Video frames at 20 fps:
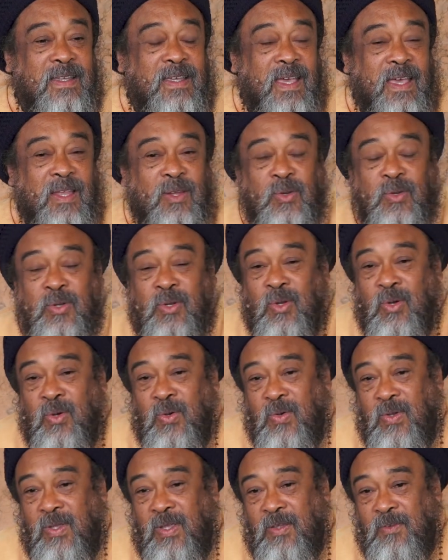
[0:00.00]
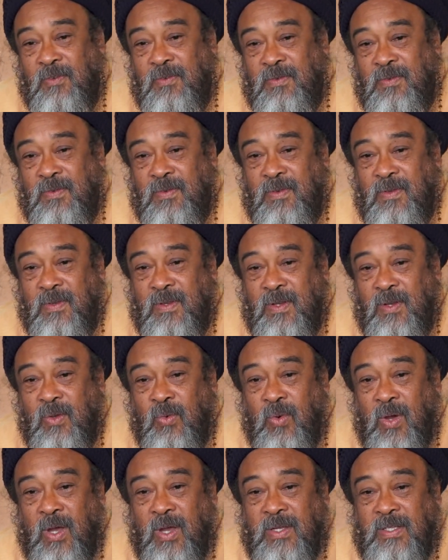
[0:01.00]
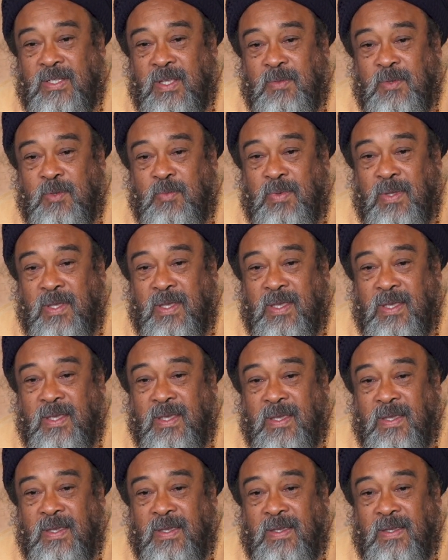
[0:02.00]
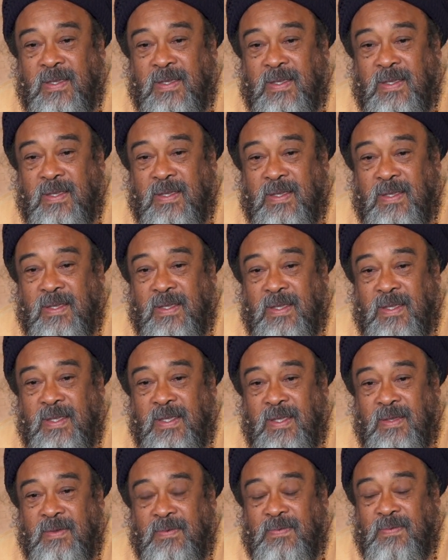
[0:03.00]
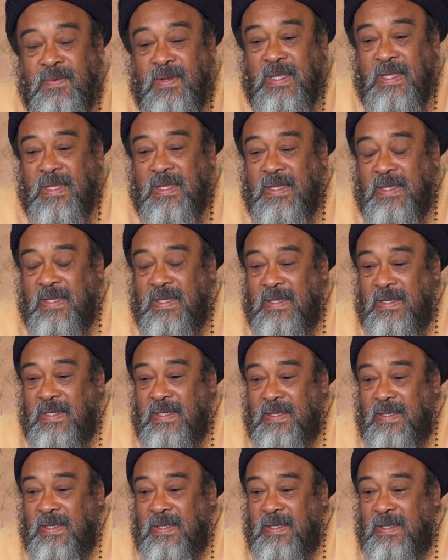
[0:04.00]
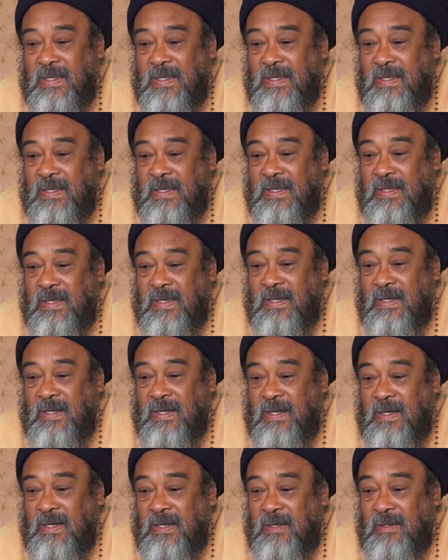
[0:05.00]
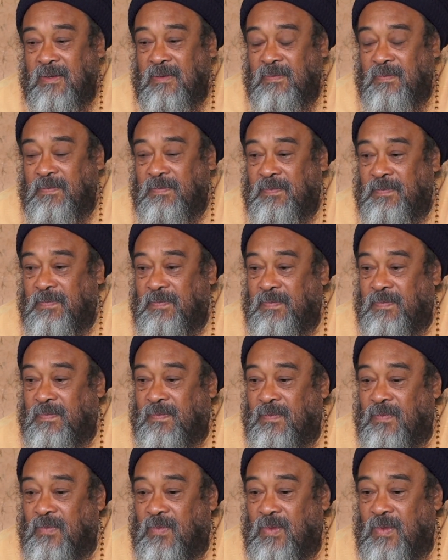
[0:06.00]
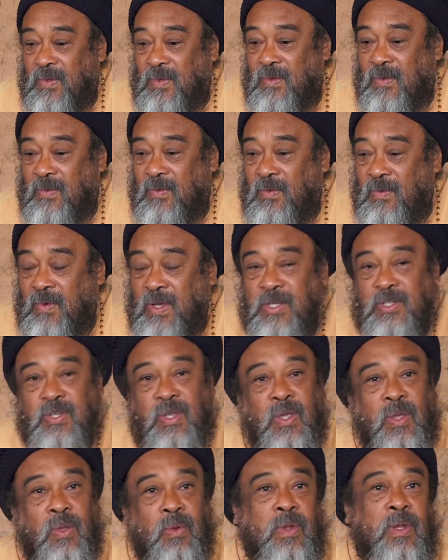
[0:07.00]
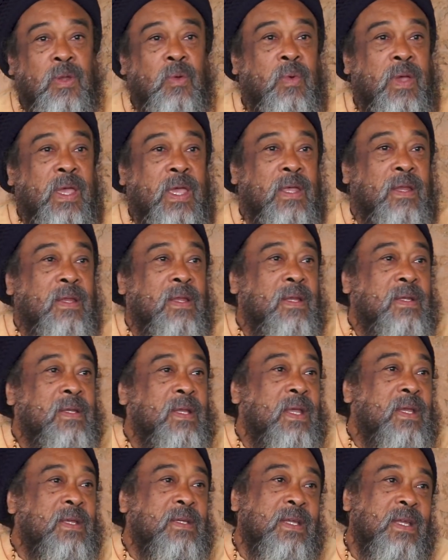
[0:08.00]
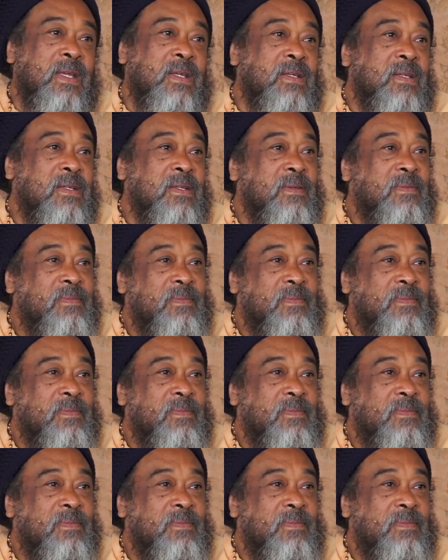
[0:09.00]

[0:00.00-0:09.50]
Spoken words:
I don't know if the words I'm speaking, if they are reaching you in the way that I intend.